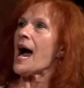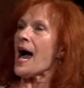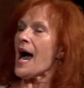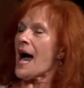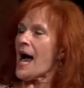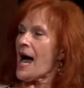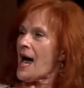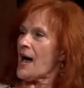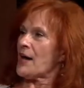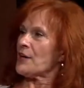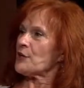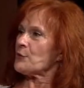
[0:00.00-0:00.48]

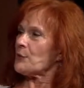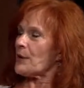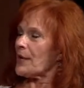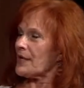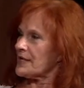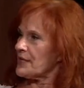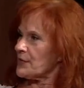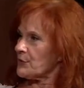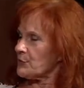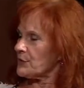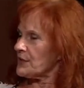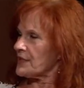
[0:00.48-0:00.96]
How do I
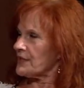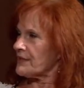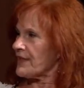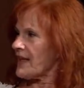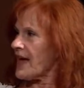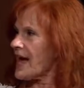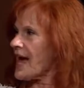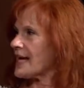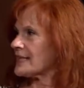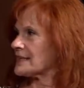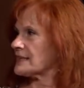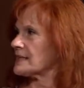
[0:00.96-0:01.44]
get rid of
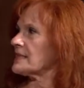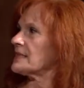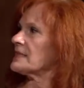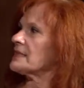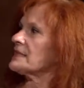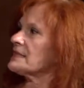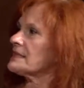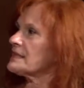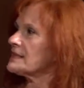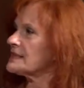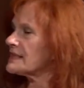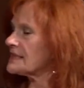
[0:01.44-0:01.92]
that
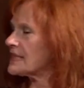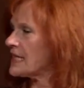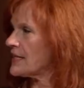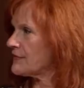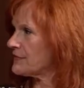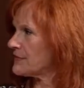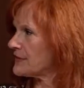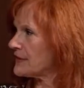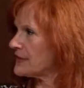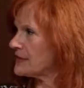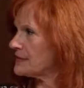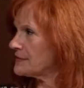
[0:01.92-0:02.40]

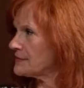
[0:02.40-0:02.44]
safely?